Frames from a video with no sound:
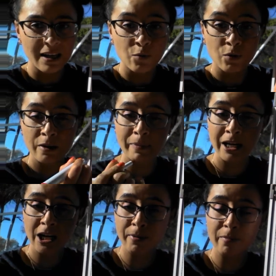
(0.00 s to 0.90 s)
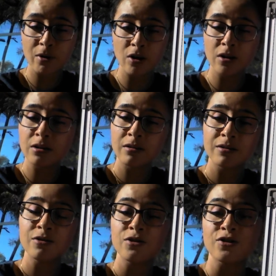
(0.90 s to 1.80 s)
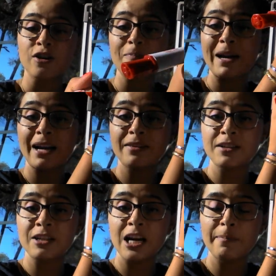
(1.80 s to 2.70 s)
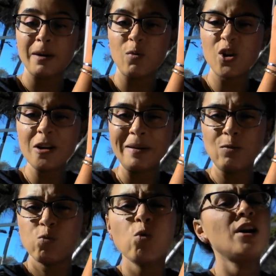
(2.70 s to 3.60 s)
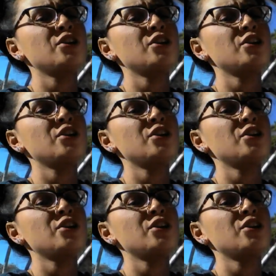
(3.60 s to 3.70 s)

We're going to pick up our marker, start back at the top, and we're going to make one